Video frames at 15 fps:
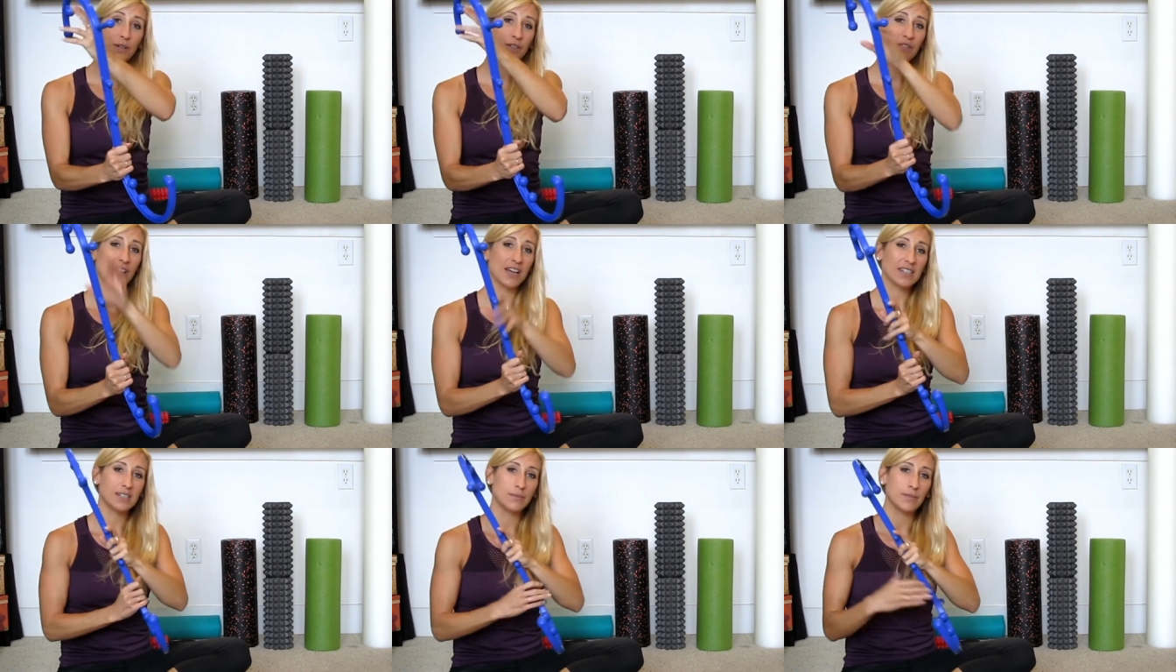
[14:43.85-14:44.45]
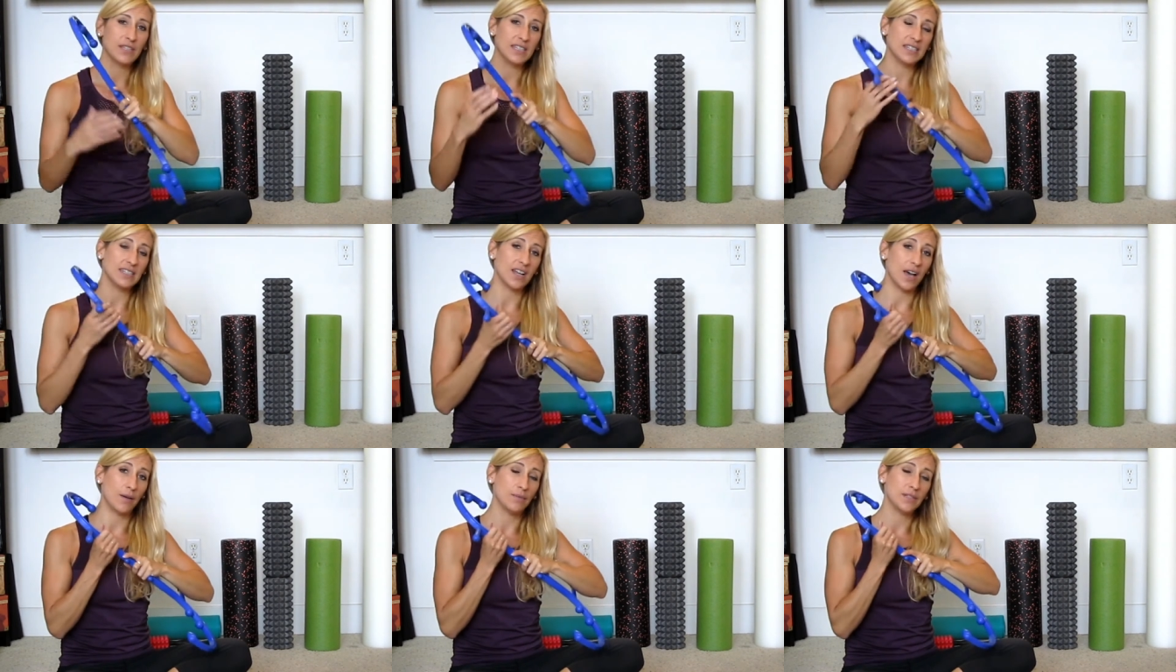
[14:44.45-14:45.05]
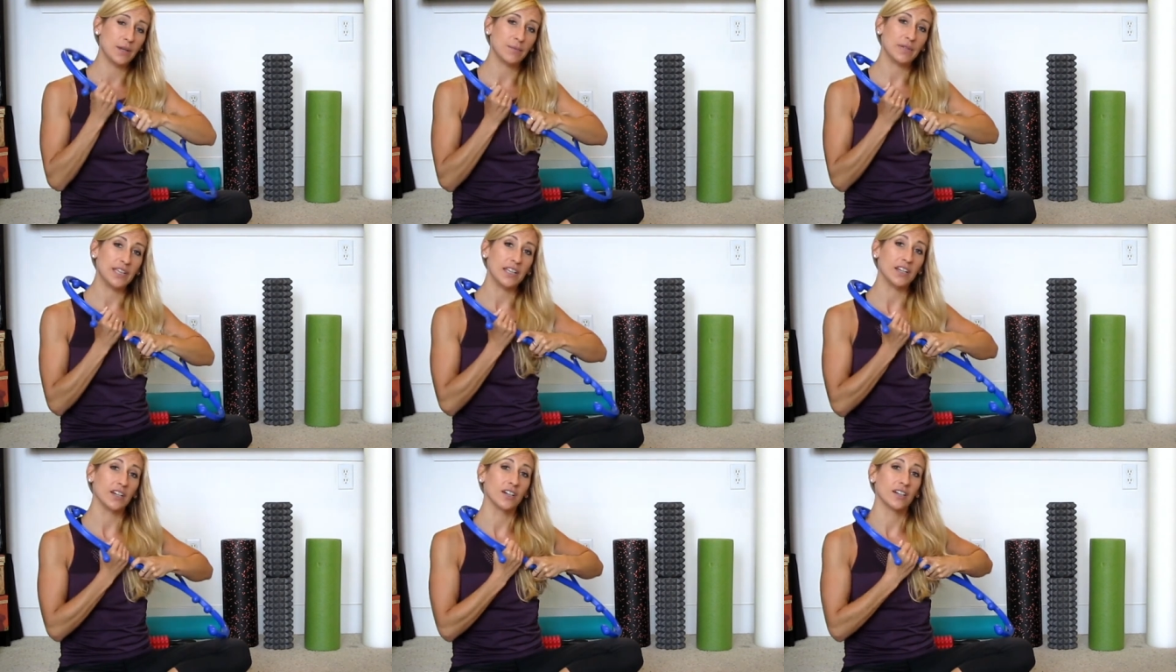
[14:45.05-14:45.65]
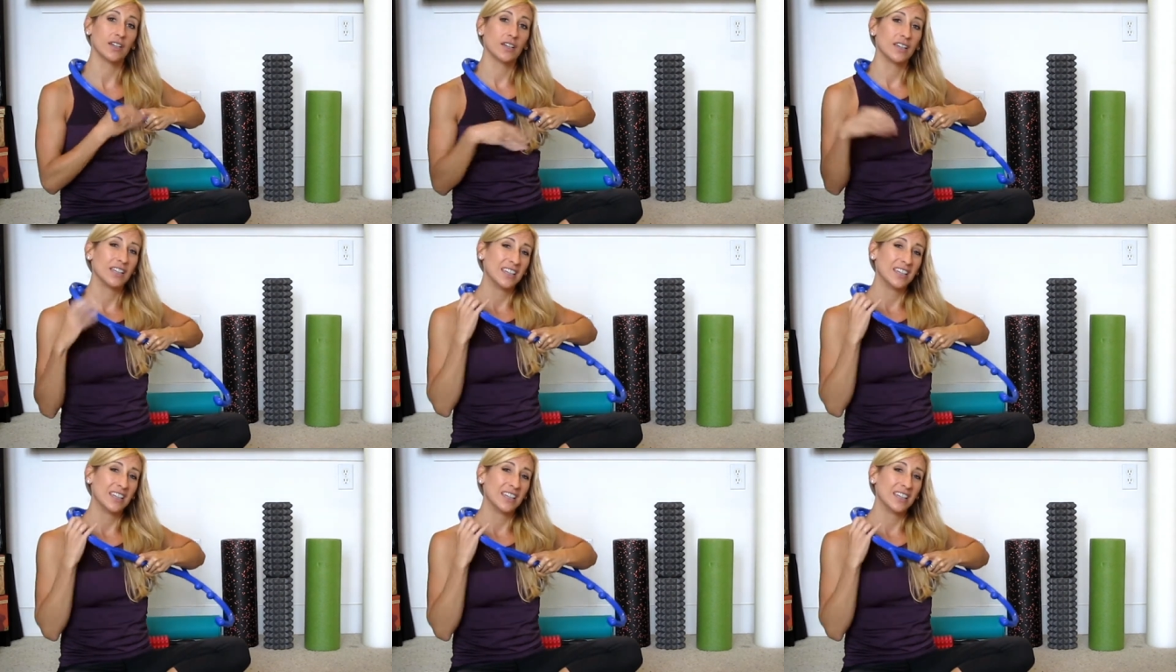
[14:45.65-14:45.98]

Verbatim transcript: where you've got some of these knobs up here.